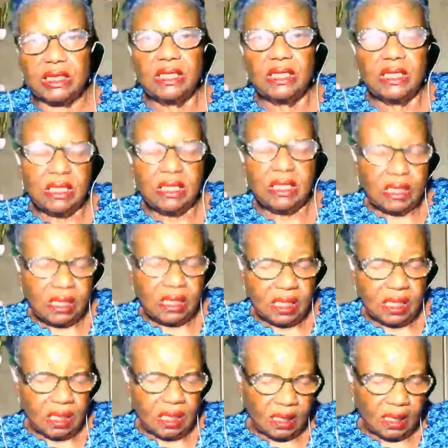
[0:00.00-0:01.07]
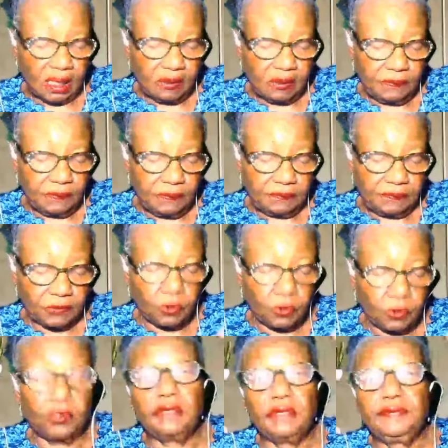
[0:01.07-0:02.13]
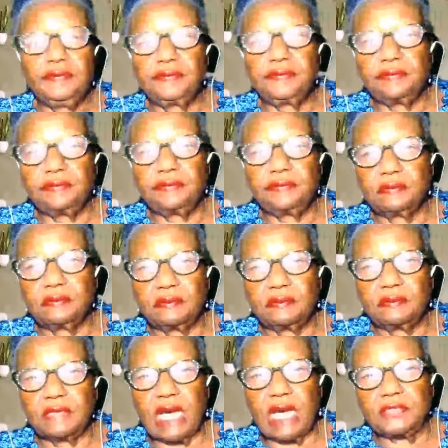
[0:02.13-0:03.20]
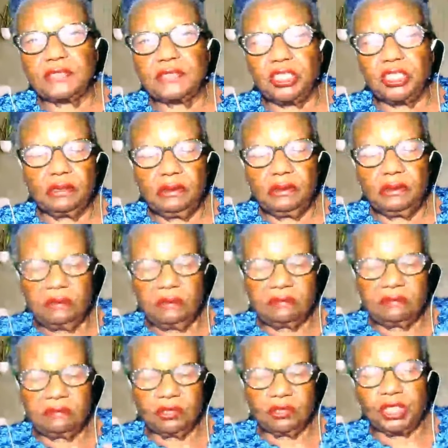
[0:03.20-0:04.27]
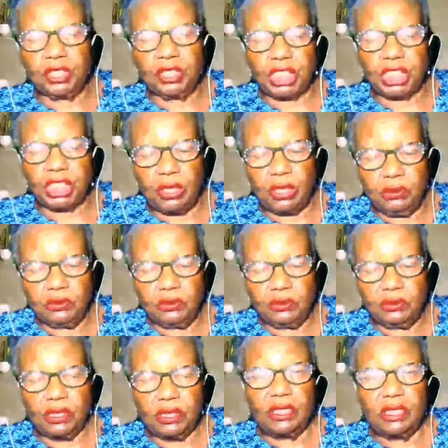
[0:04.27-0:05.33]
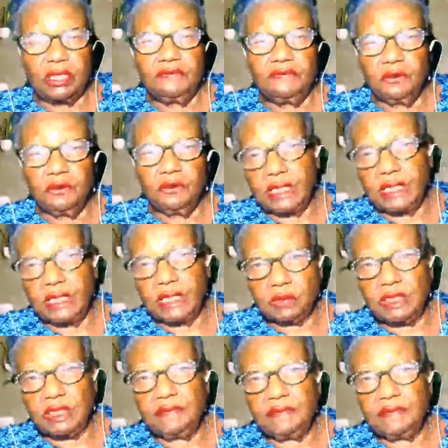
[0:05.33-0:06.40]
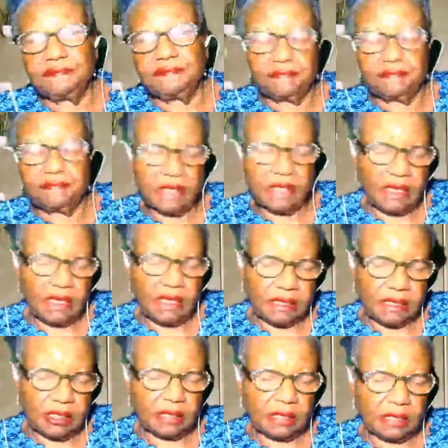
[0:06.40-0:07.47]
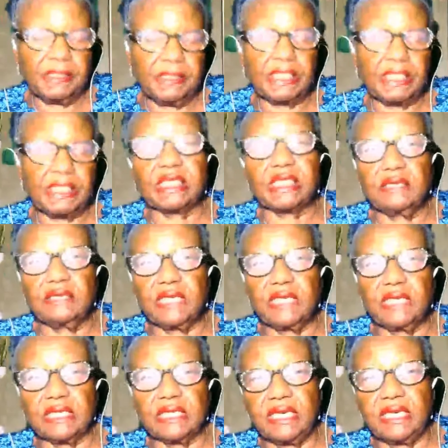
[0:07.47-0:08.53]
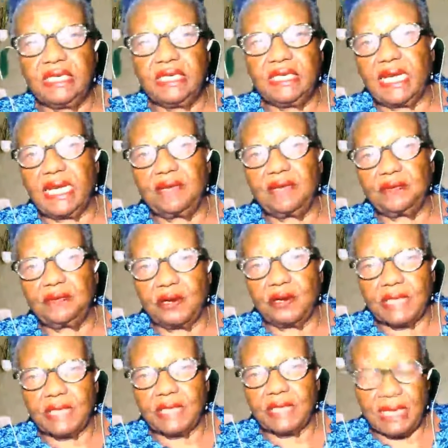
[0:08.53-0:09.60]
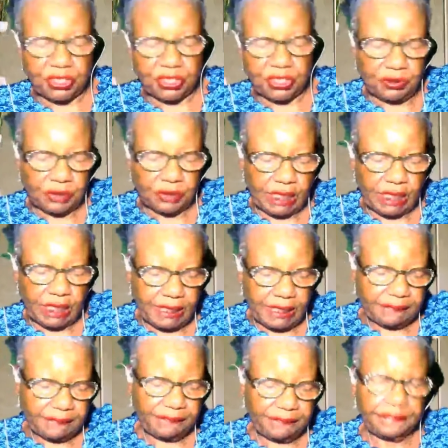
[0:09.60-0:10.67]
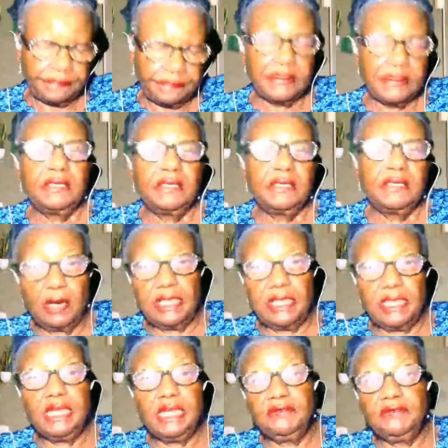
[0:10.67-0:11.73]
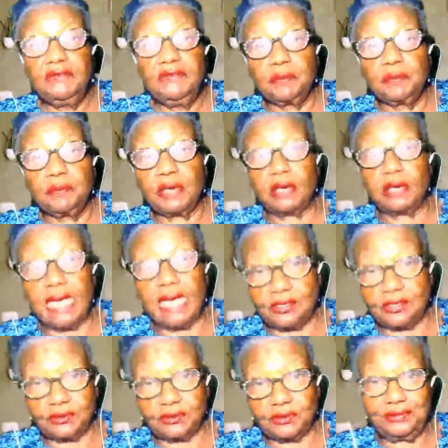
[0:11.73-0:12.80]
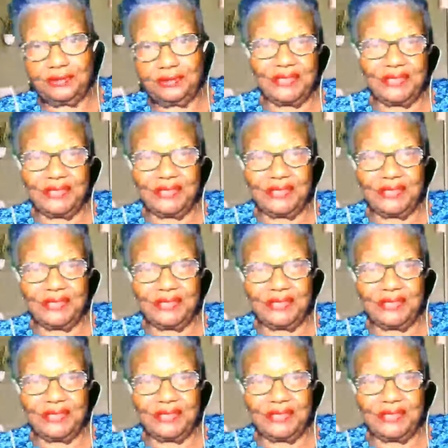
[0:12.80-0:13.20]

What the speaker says: uh, or optional, do a show for once a week to be considered as a live broadcaster. Okay, I mean even a broadcaster. All right.